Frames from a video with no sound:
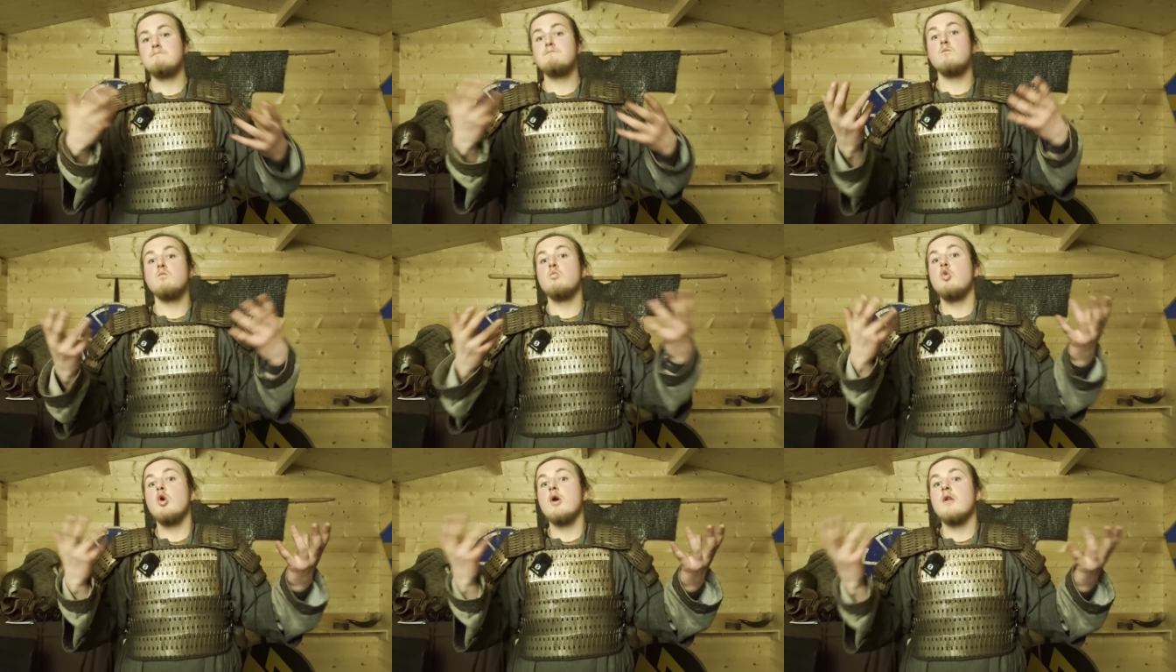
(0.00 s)

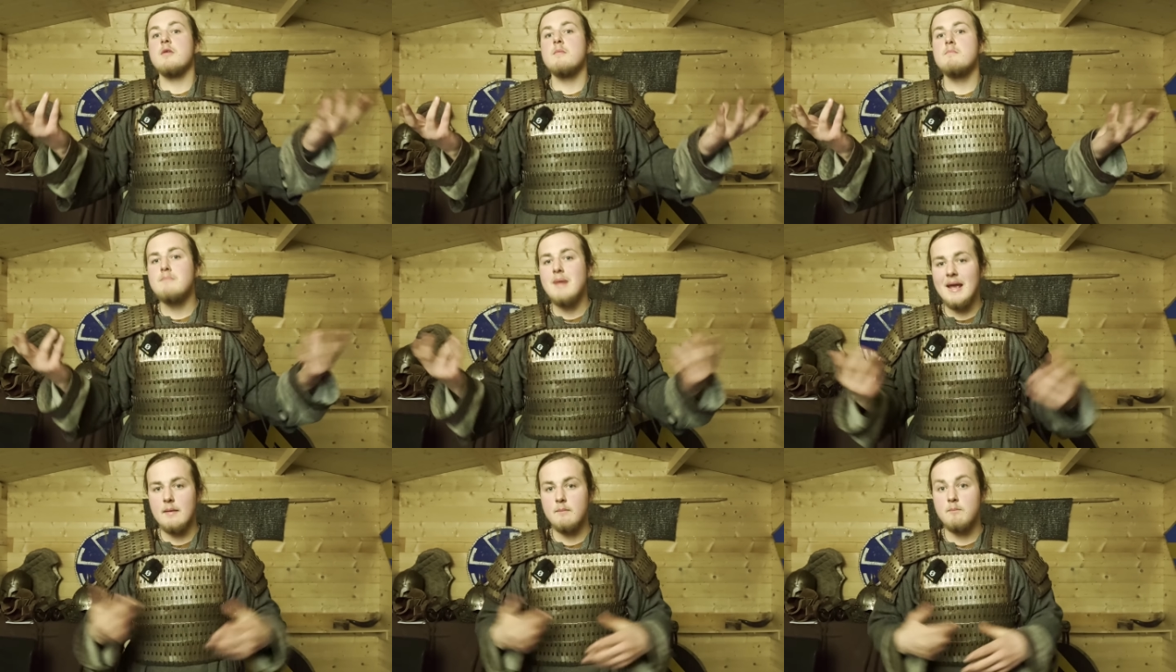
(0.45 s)
one of the
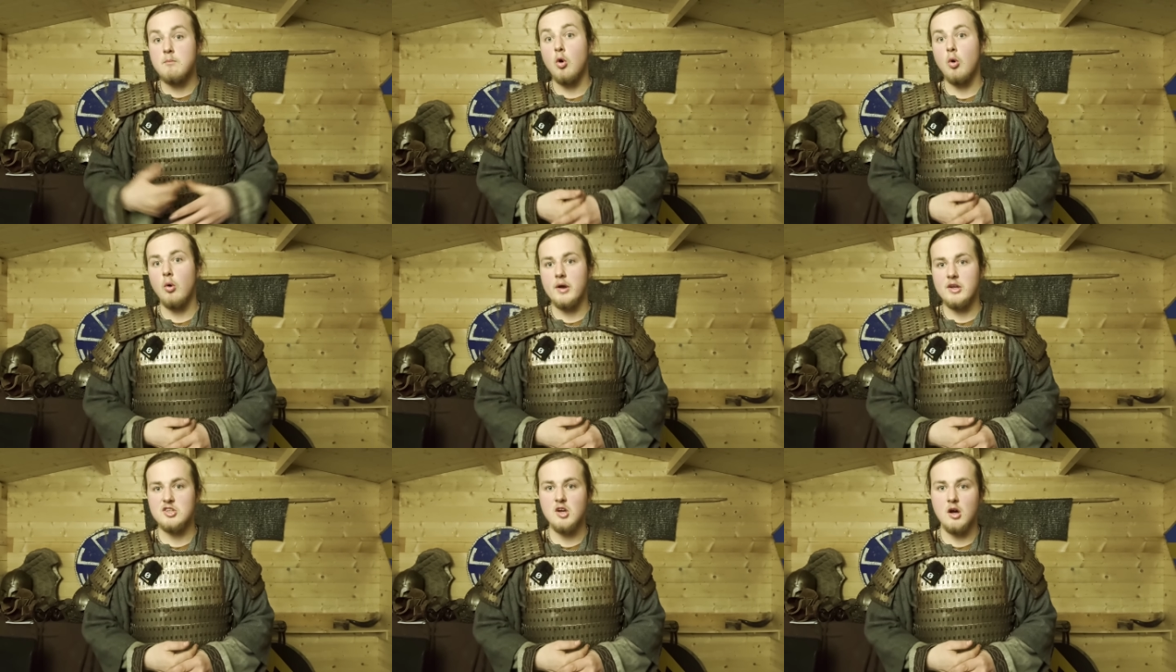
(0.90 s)
main
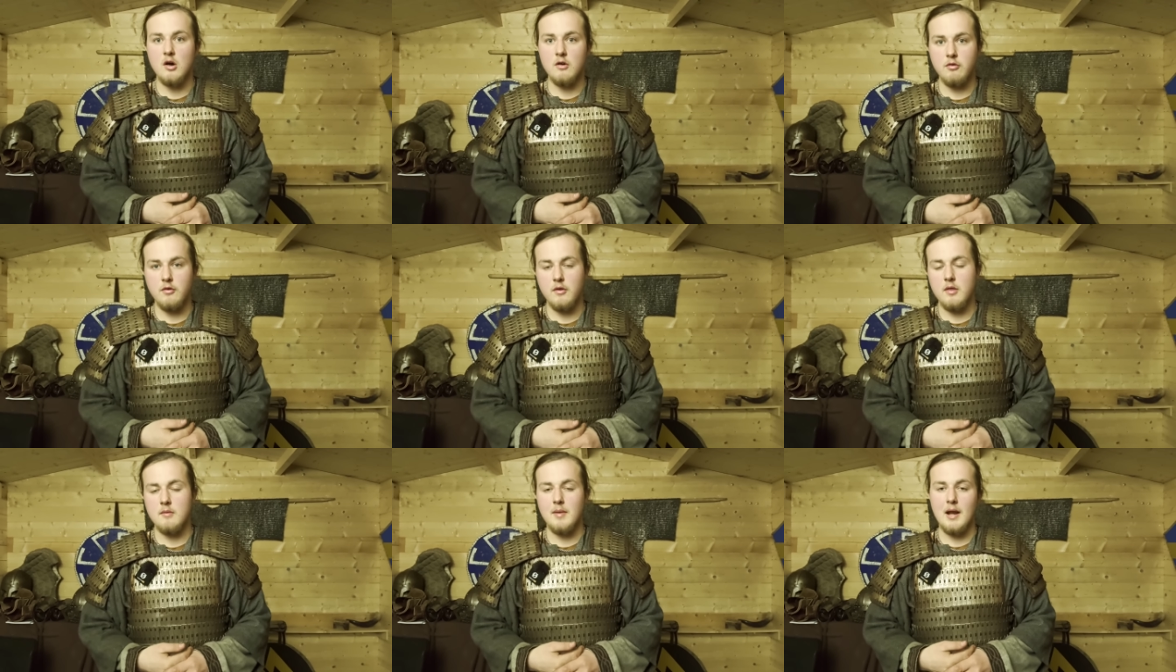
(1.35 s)
points
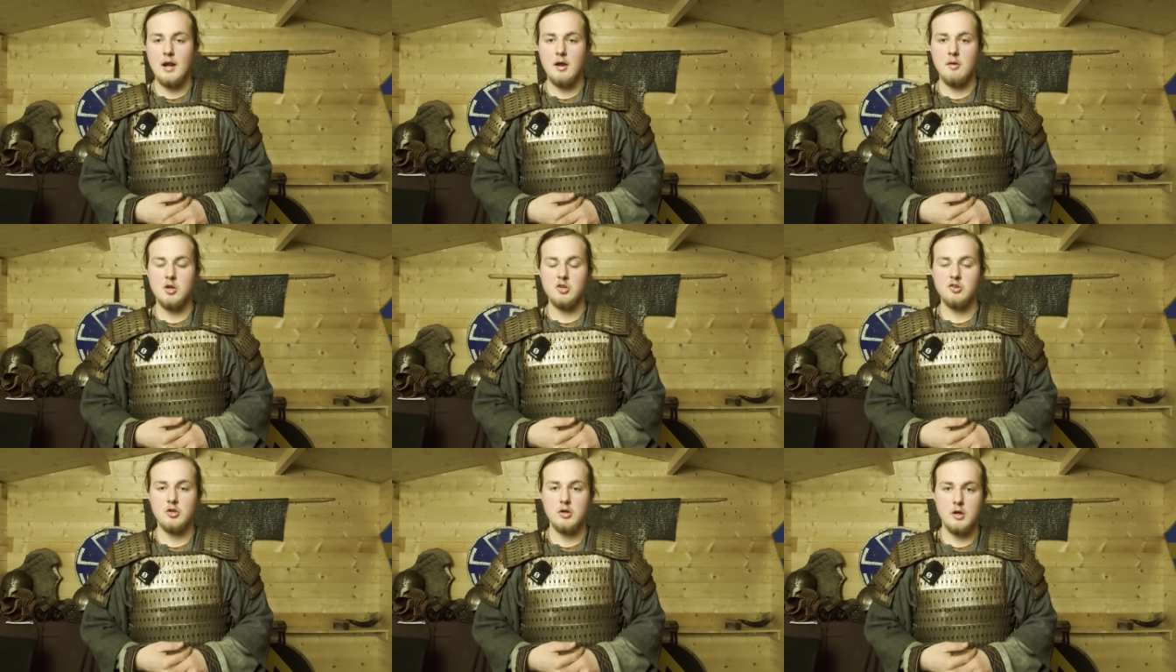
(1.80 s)
of the mail
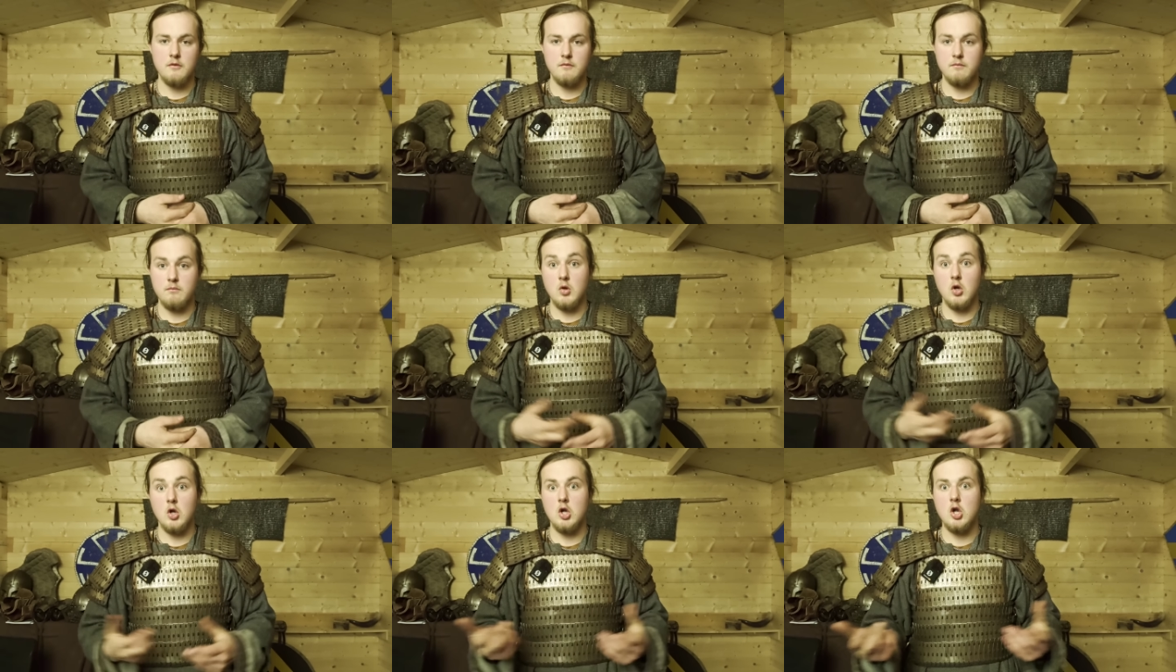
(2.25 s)
armor is kind of
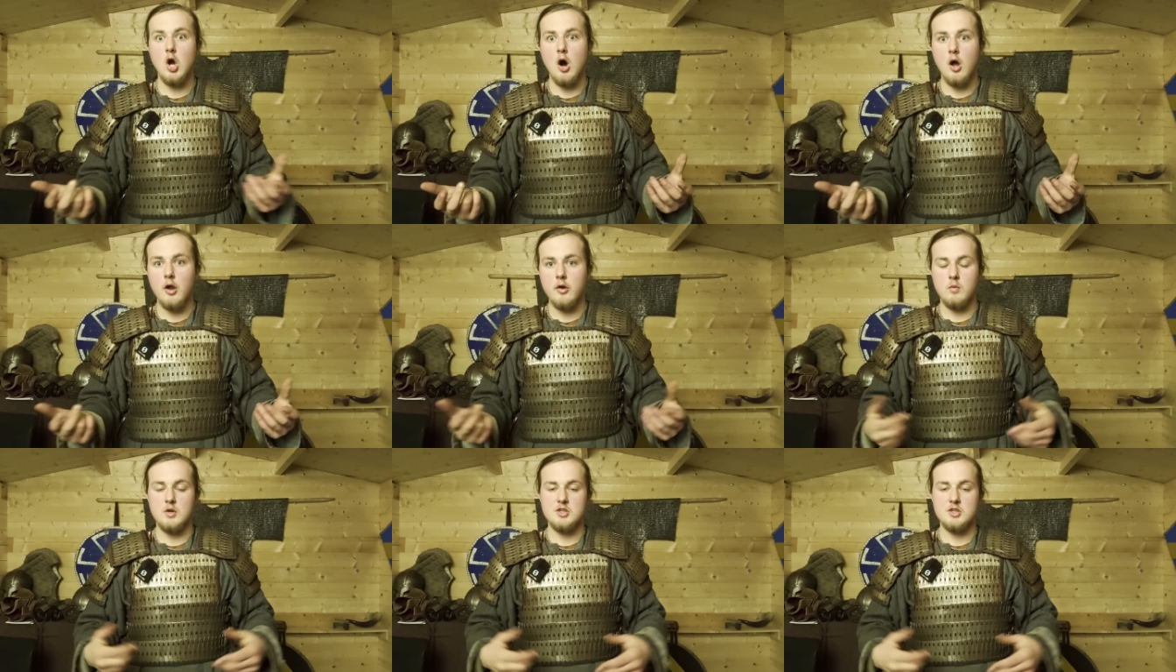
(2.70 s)
gone,